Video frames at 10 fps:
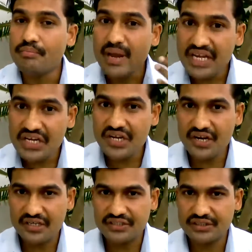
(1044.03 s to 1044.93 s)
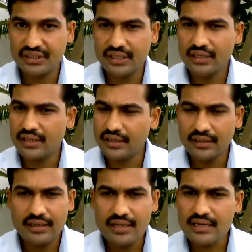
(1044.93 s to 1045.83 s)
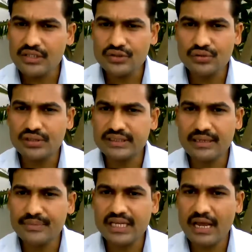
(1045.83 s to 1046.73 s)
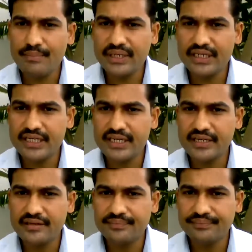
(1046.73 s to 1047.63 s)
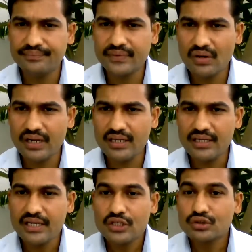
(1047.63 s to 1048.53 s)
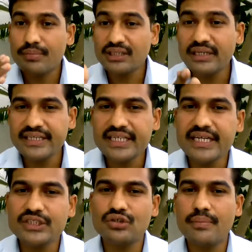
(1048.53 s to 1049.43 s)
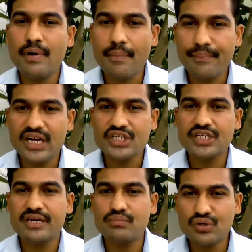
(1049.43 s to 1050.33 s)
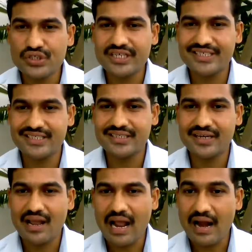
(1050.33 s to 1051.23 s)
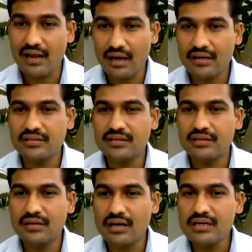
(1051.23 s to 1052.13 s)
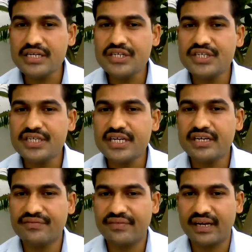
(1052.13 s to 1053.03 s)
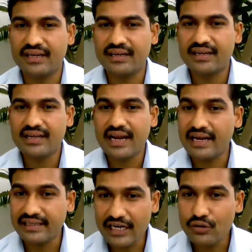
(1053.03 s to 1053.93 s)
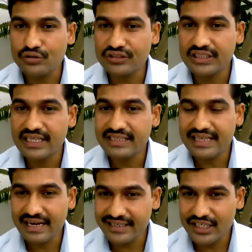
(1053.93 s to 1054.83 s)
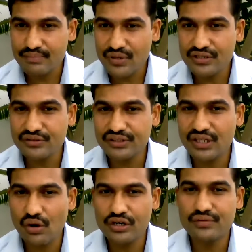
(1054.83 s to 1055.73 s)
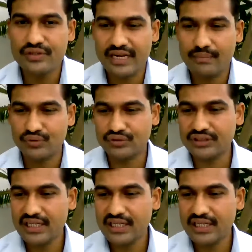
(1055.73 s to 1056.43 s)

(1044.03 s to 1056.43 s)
many years. Here also the same thing happened in India. Okay, so but the decades of oppression and brutality had another unintended effect, and that was that it produced the Oliver Tambos.